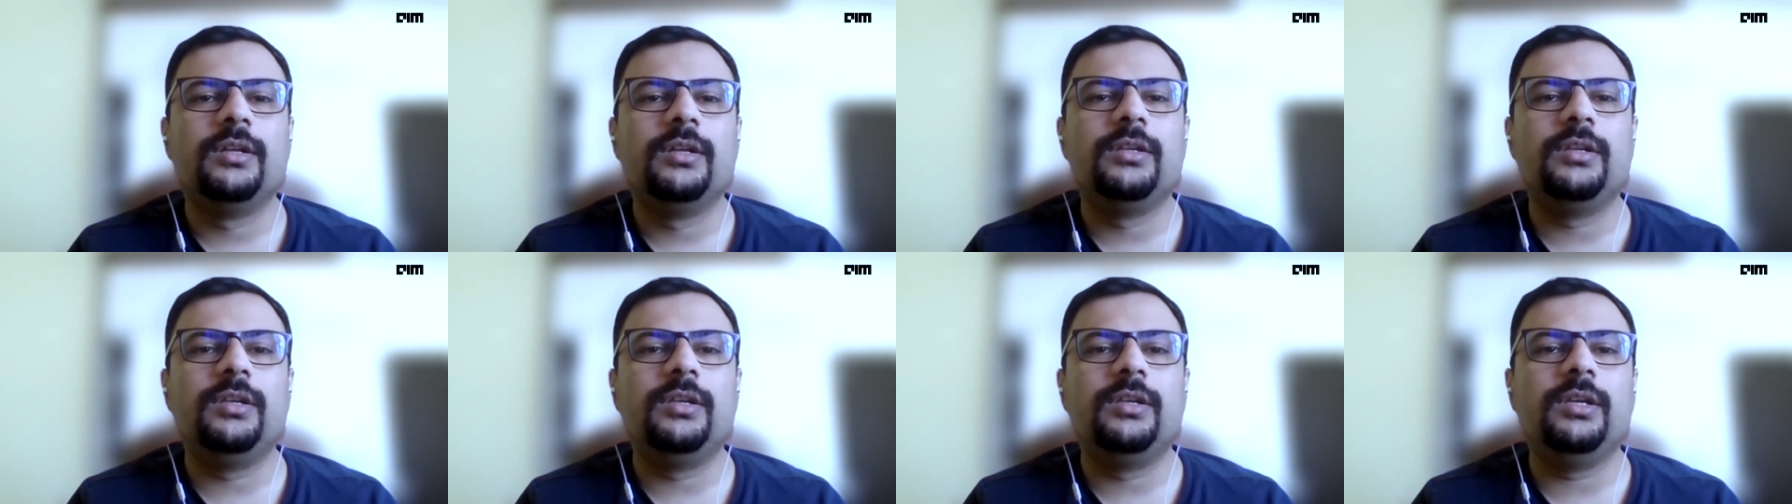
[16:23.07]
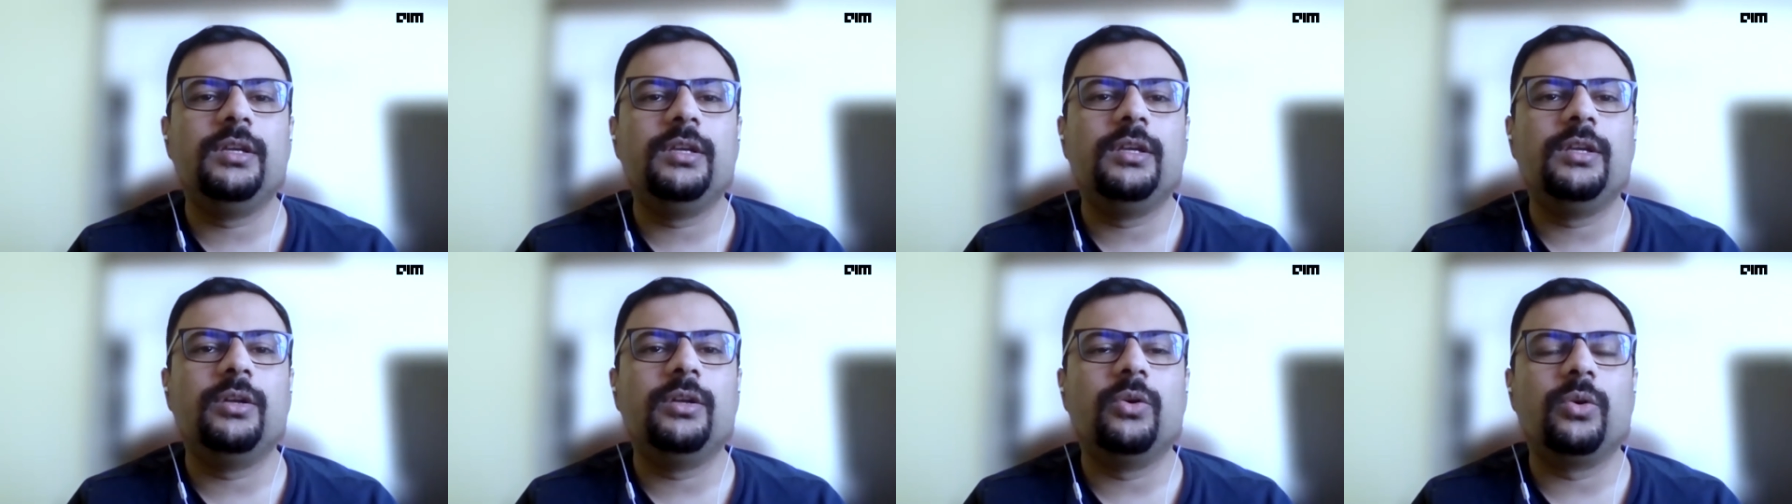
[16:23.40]

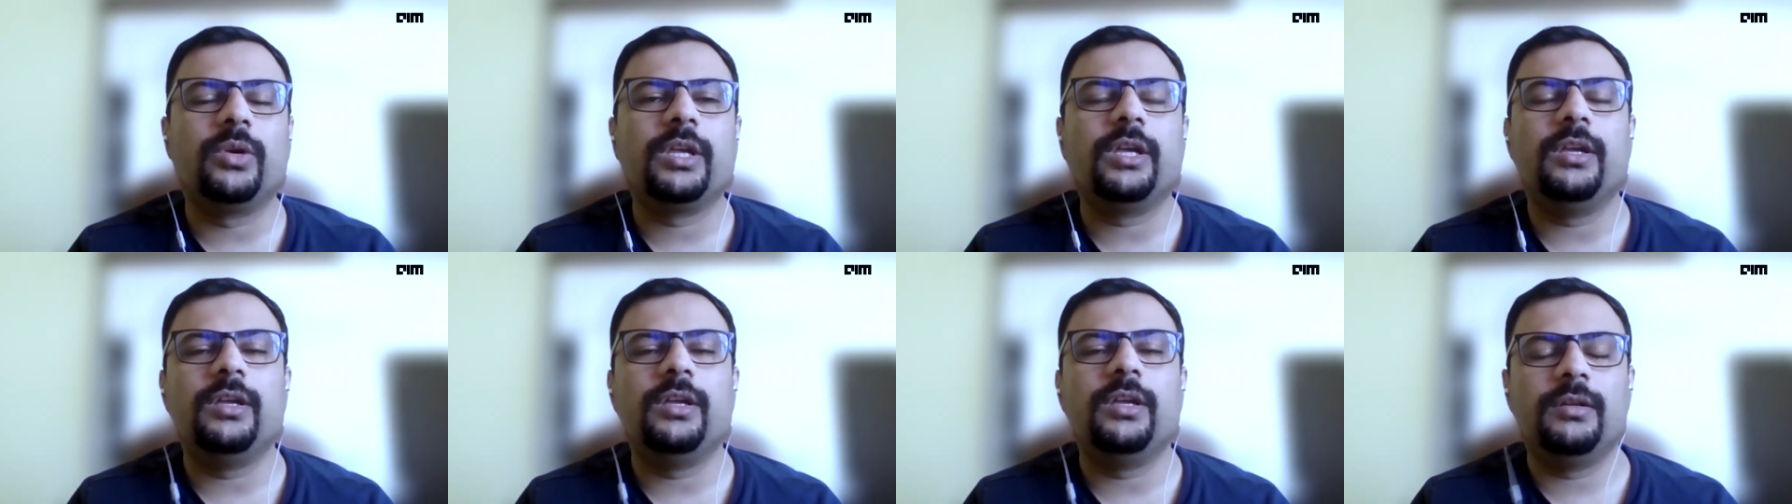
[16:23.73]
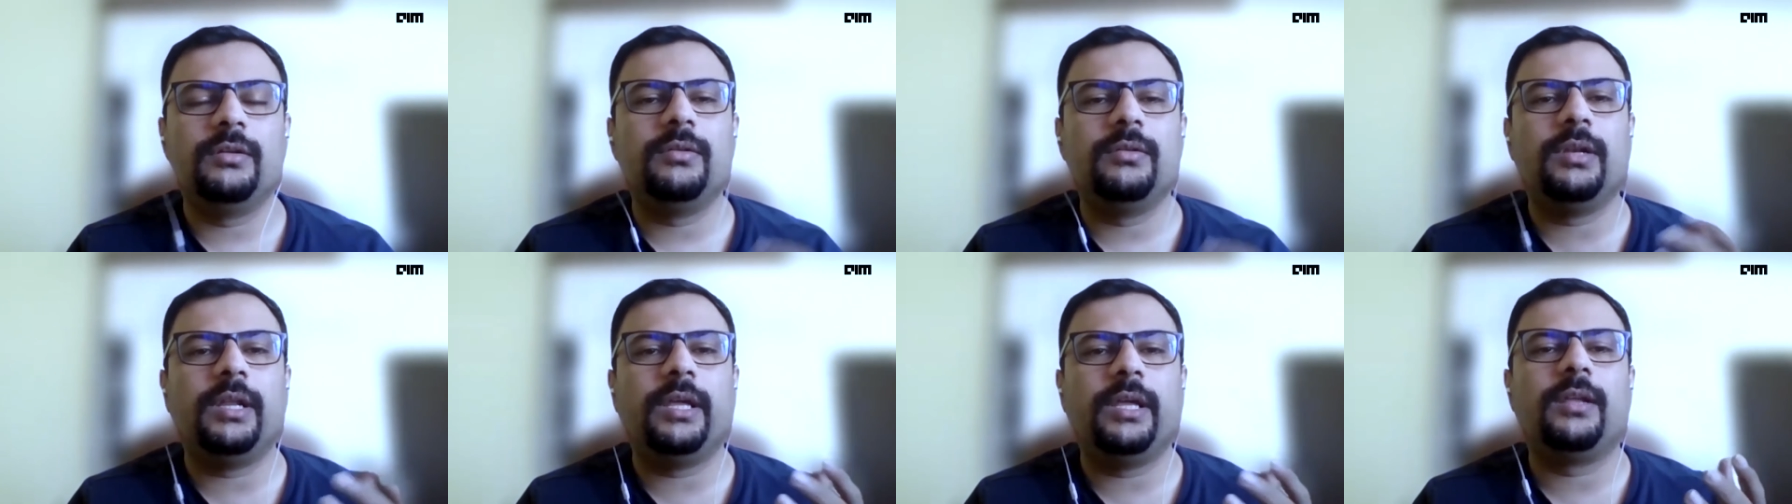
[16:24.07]
Ki, okay,
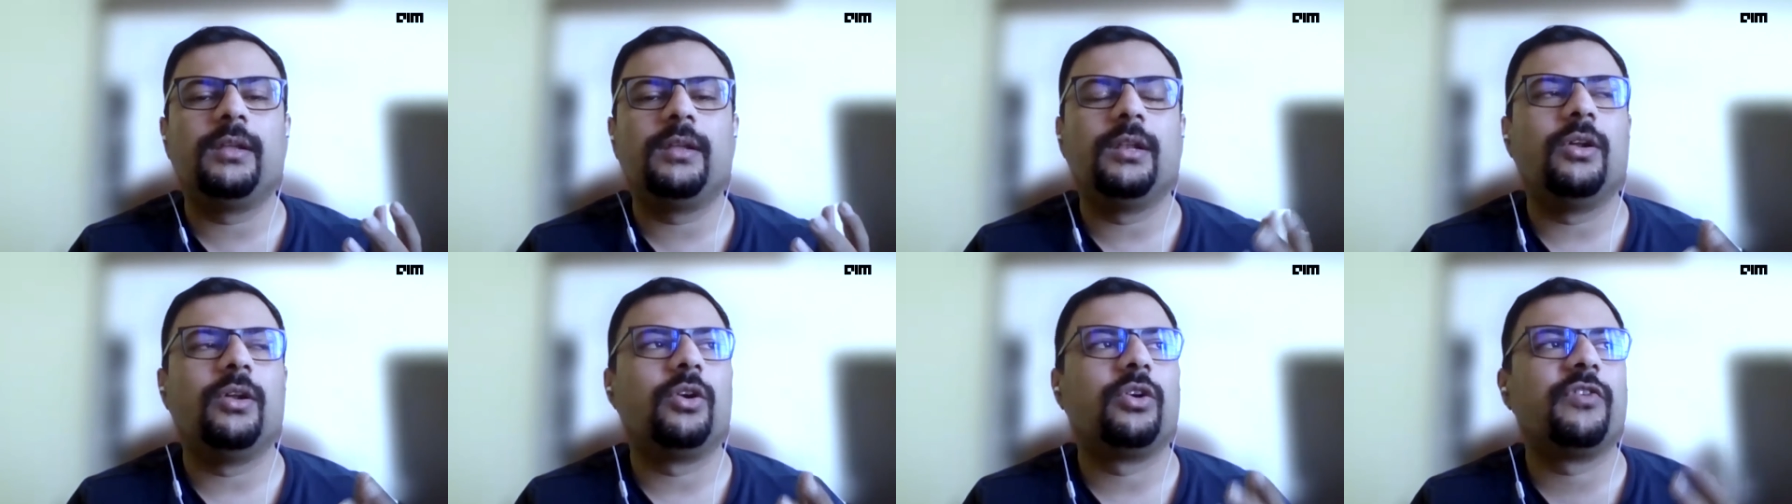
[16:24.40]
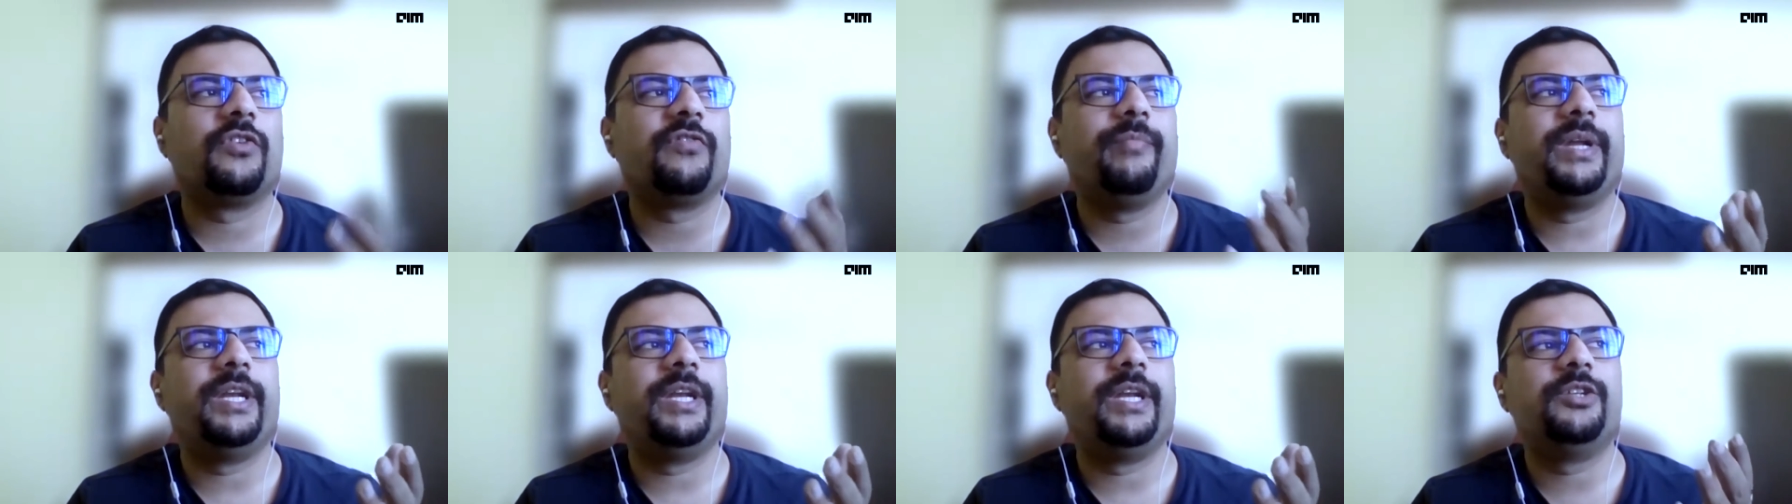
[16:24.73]
like a lot
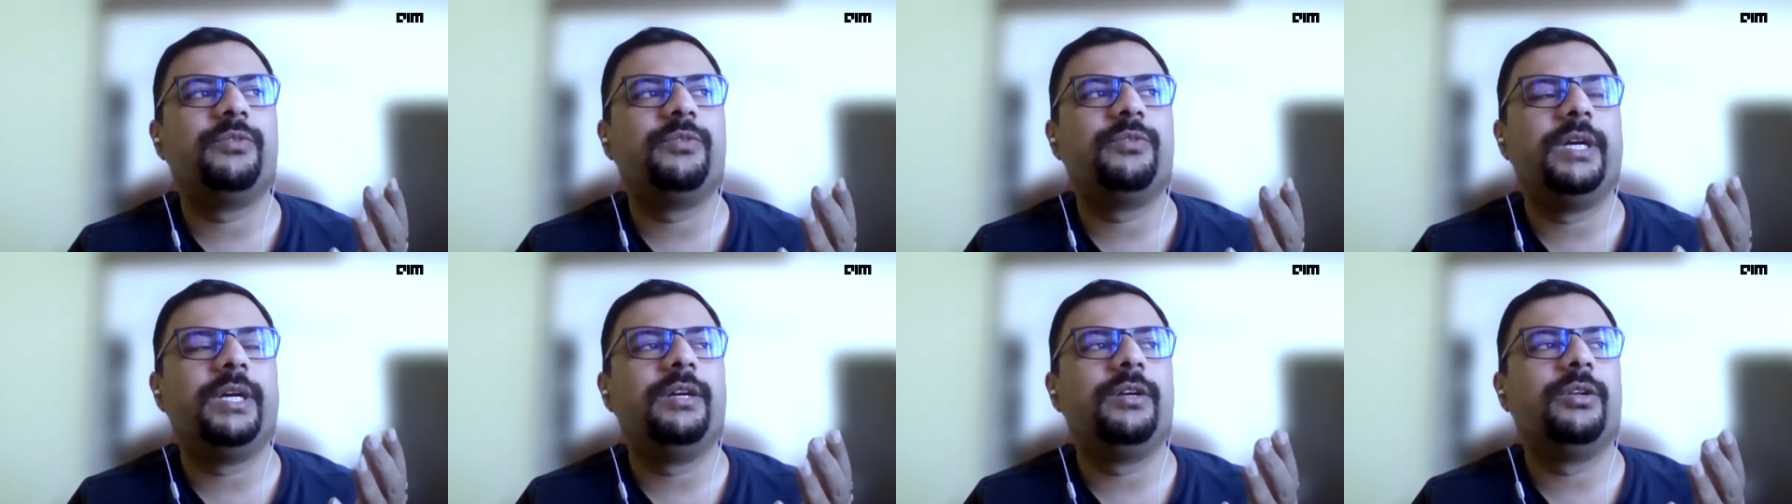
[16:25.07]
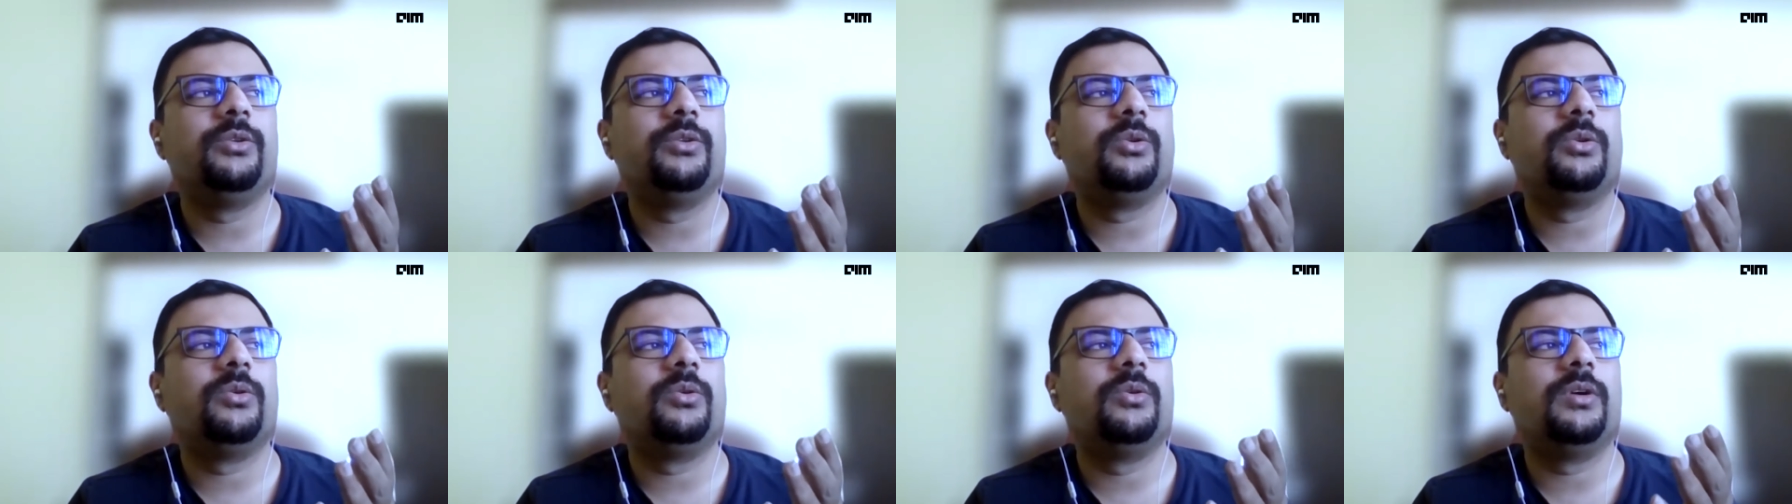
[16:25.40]
of management,
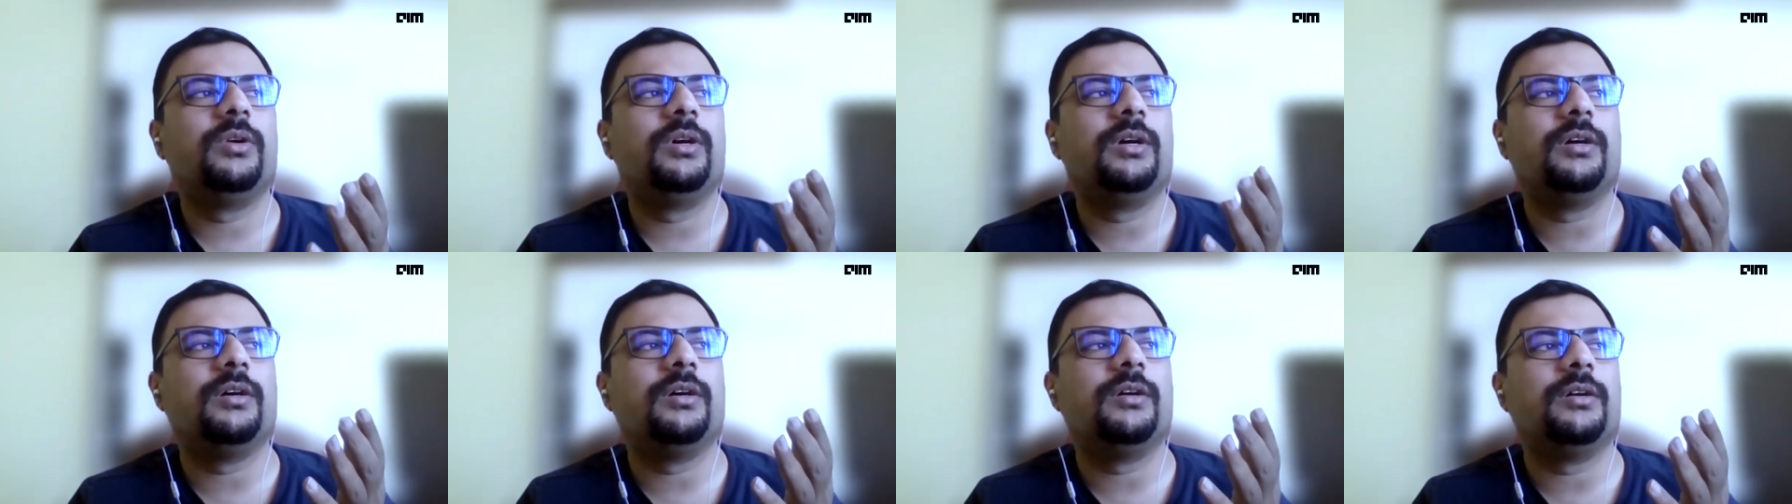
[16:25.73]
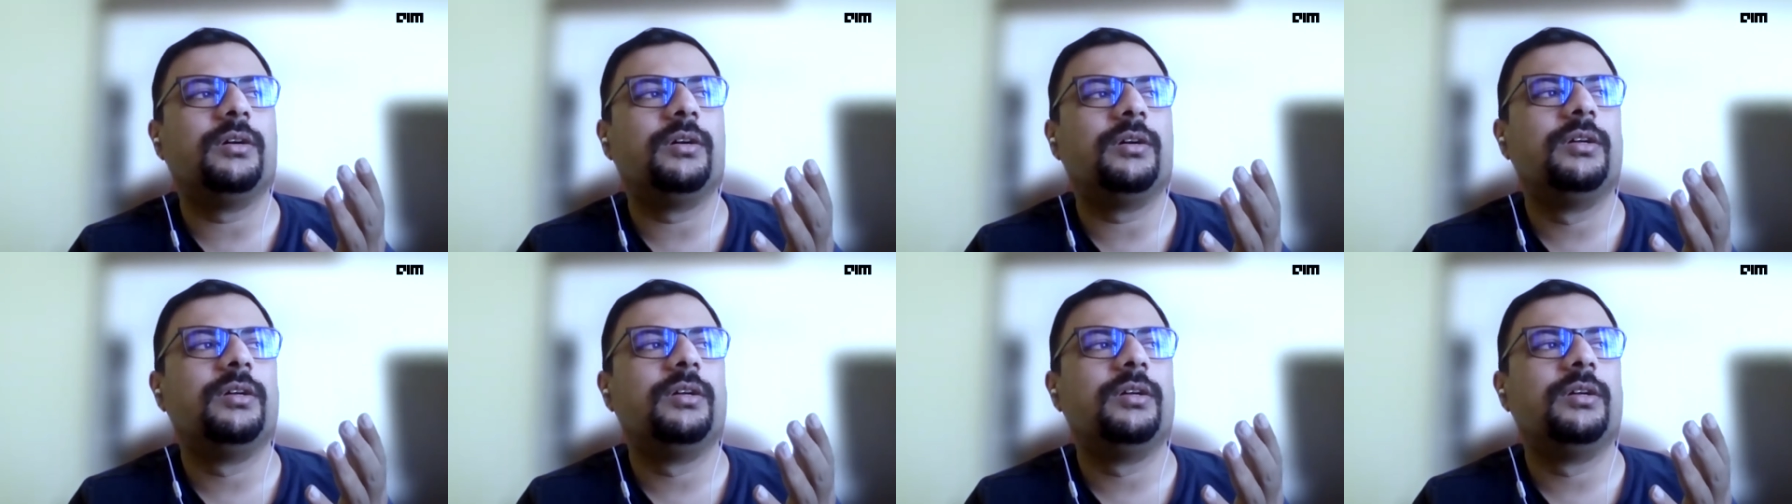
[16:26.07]
you know, uh,